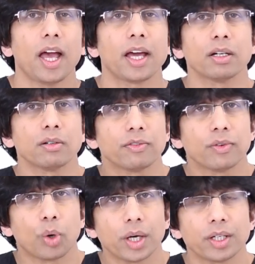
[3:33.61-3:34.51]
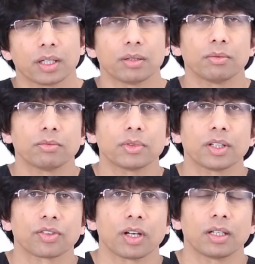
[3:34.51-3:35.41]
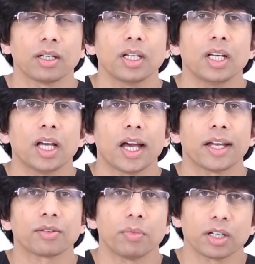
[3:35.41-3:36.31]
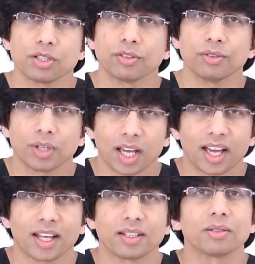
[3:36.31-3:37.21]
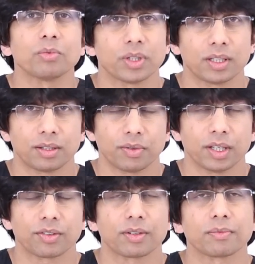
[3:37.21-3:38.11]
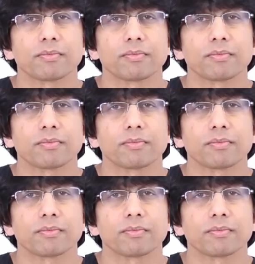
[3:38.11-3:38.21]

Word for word: and avoiding the sun as much as you can within reason.